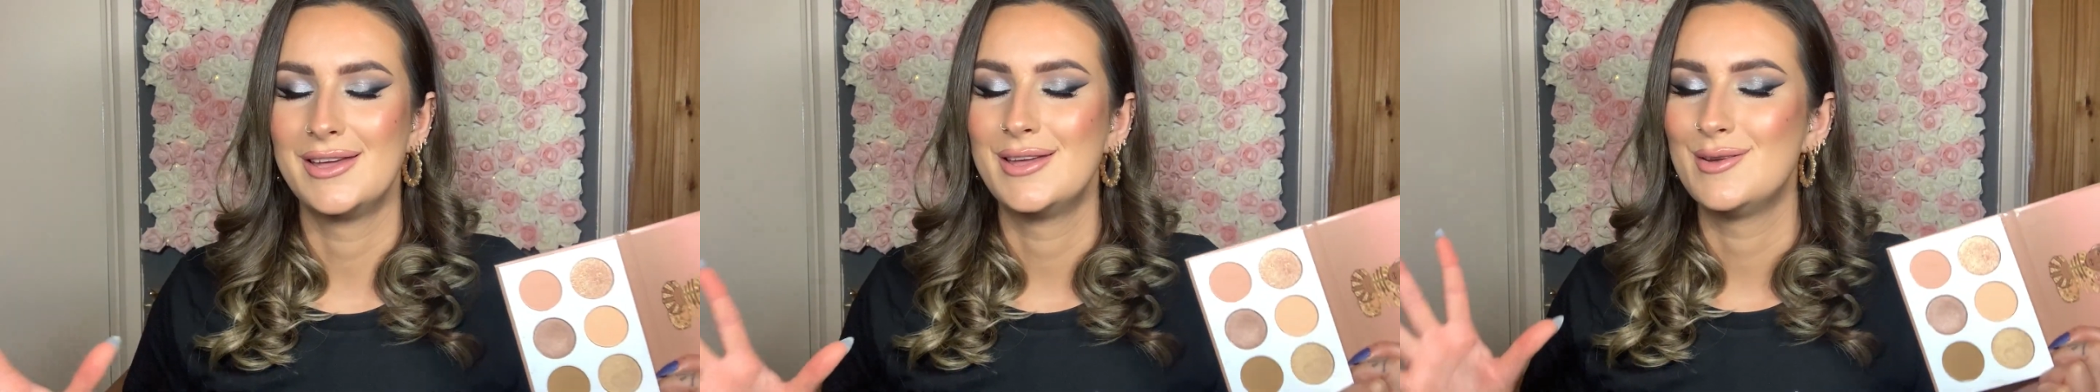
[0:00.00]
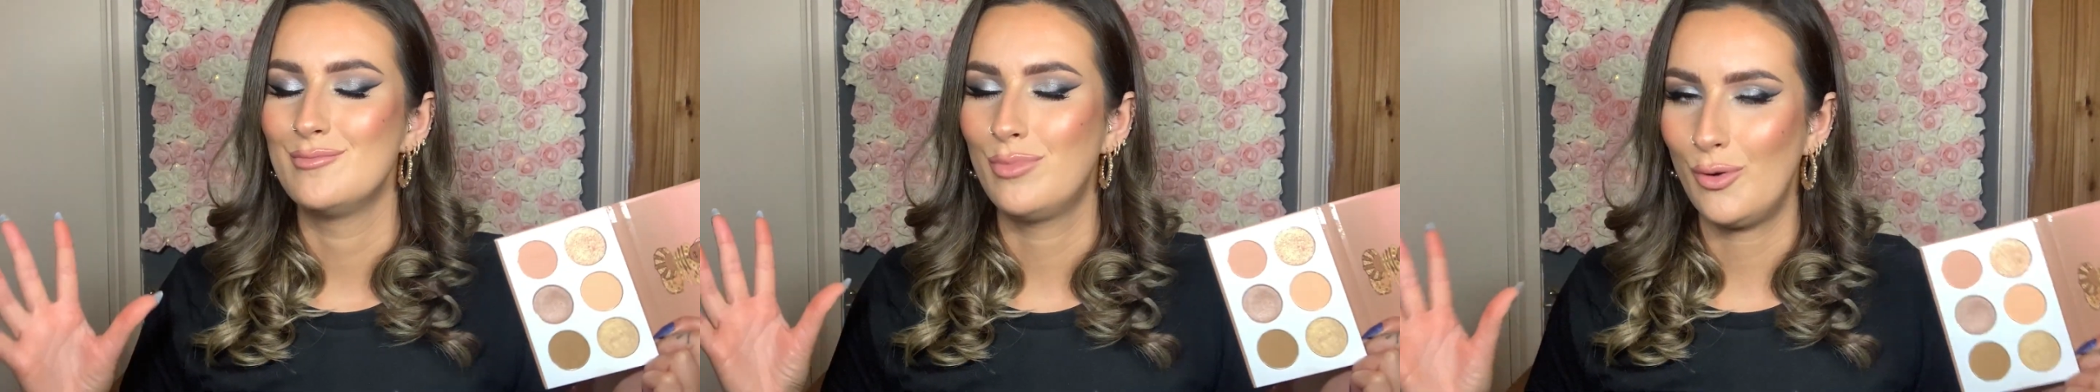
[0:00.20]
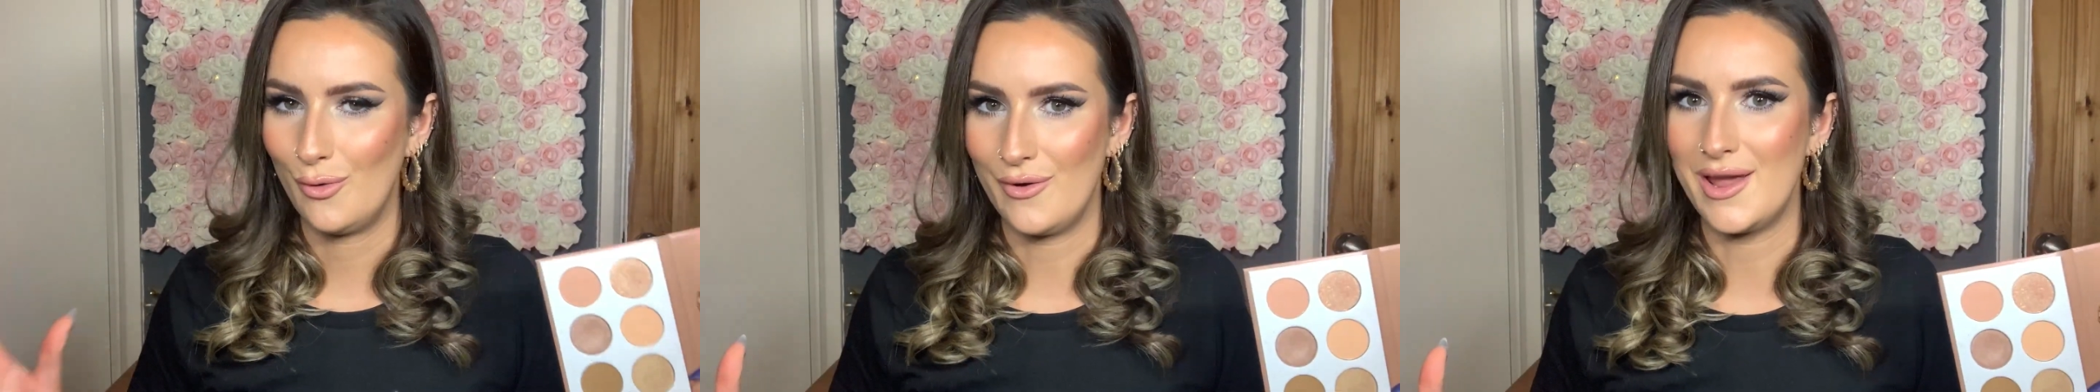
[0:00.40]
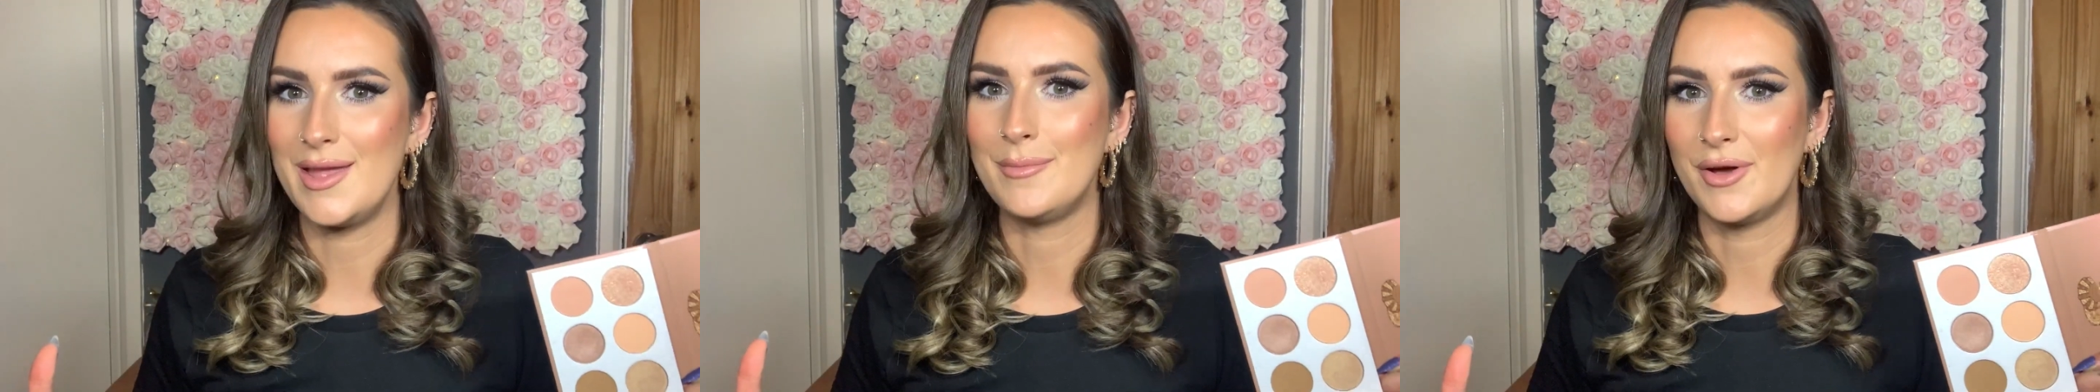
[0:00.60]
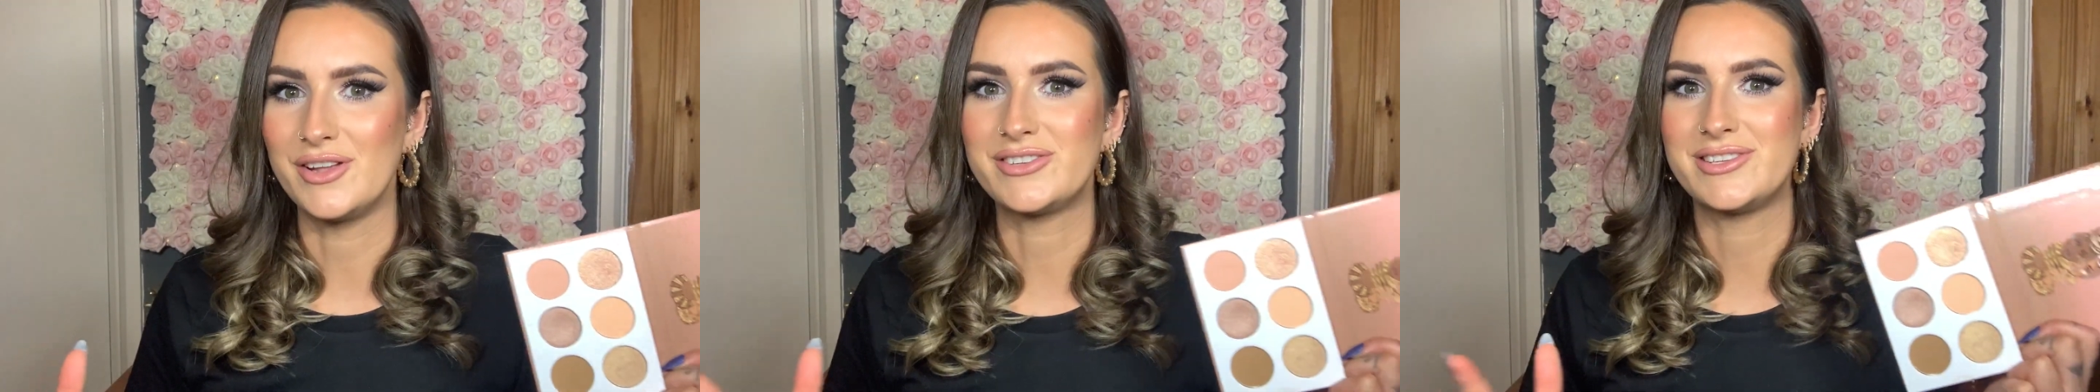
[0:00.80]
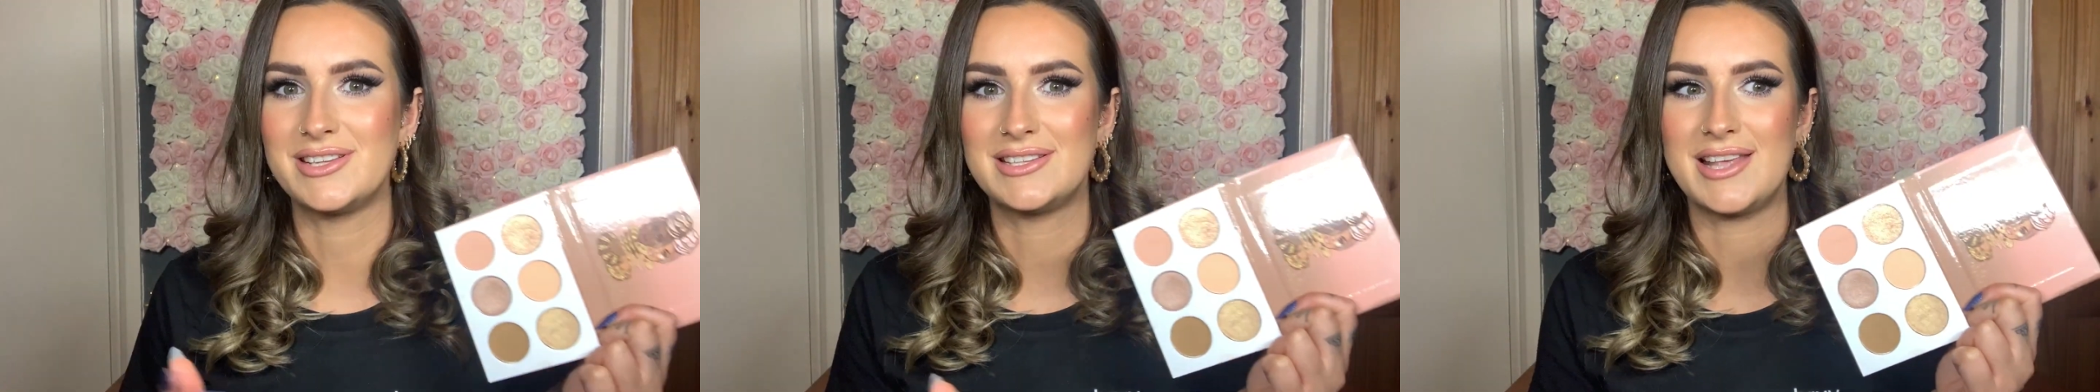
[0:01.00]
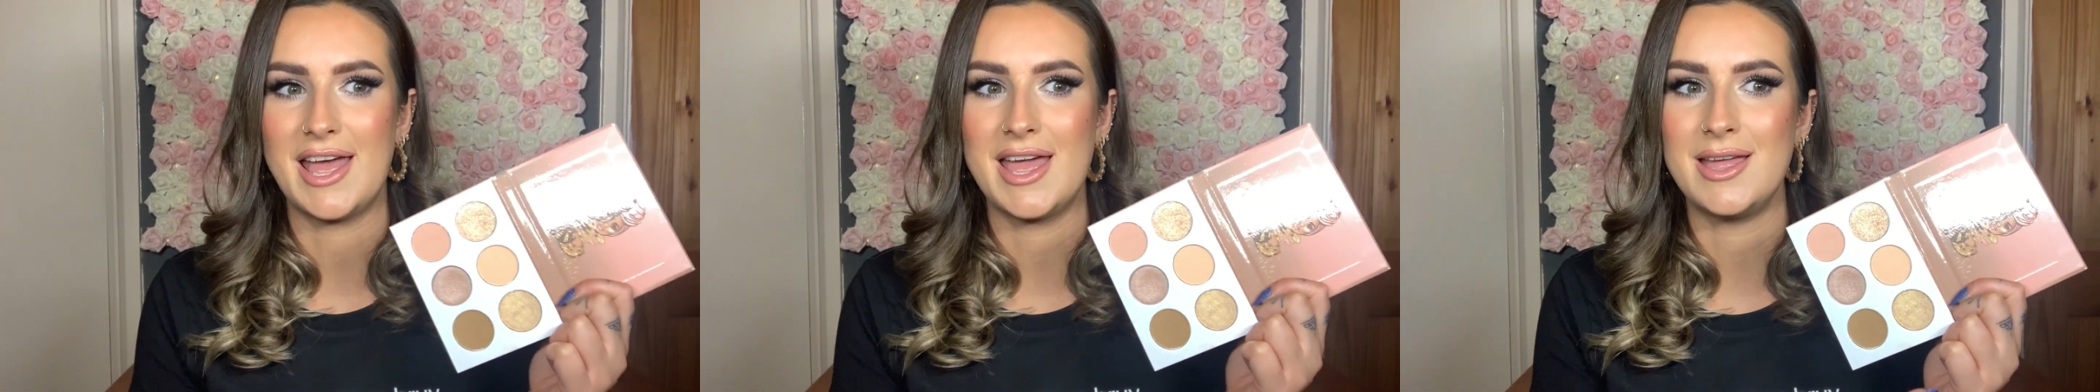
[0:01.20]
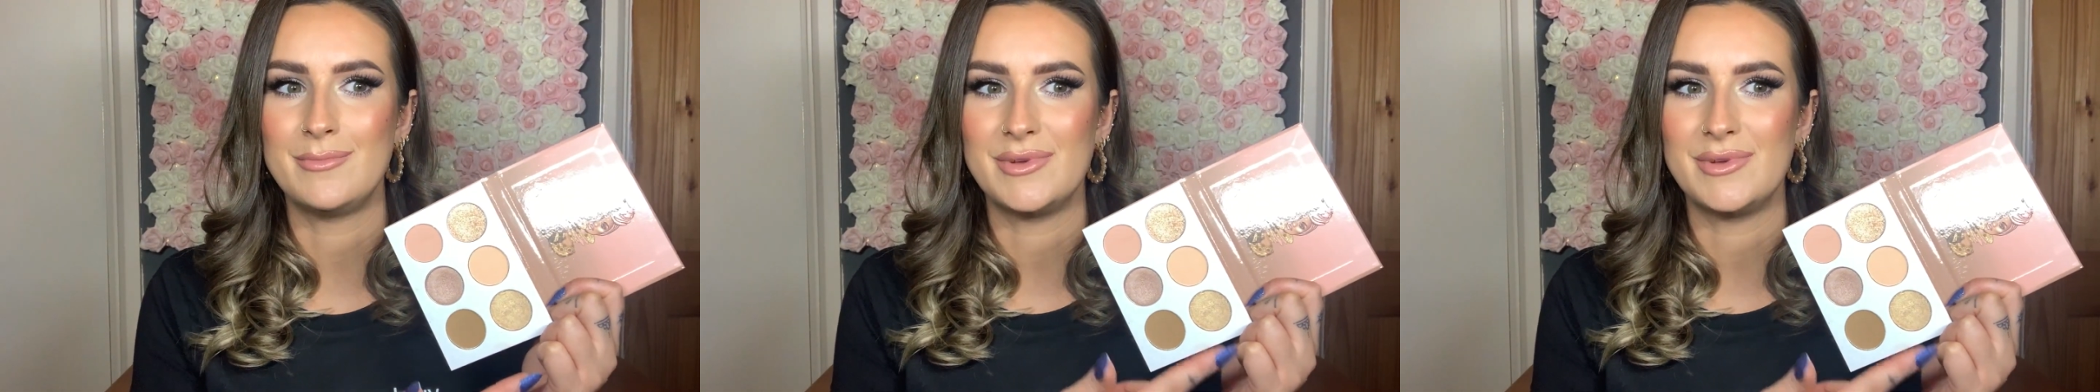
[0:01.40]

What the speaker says: pretty much the same,